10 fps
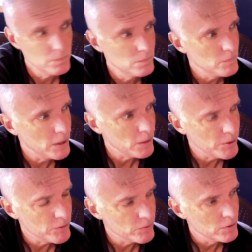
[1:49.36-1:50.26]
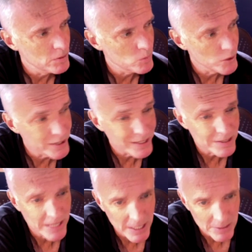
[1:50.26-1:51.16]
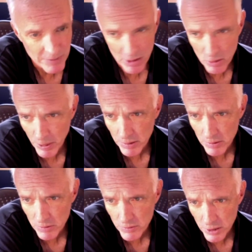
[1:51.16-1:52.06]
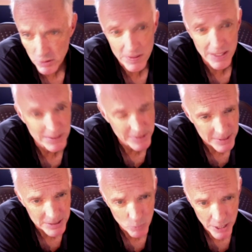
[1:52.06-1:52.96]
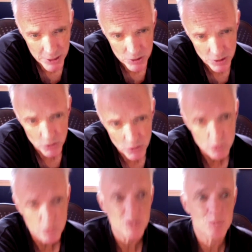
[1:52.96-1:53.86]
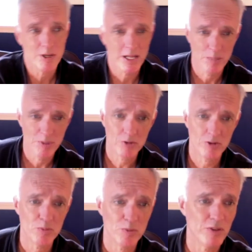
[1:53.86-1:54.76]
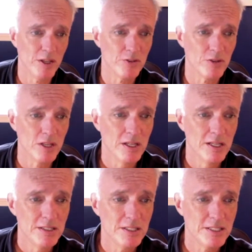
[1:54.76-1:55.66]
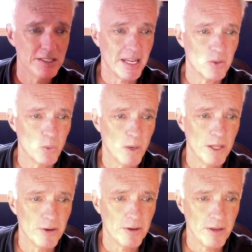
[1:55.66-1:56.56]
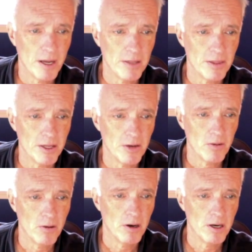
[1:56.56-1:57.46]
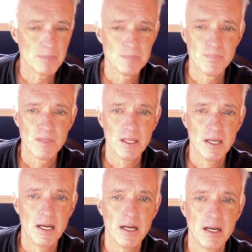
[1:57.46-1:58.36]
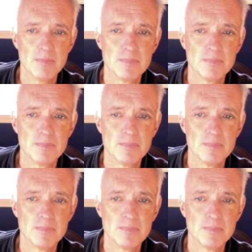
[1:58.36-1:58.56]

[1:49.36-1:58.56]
elements, would contain viral particles that you could then detect, and we actually use CRISPR elements, CRISPR sensors, to detect whether or not there are viral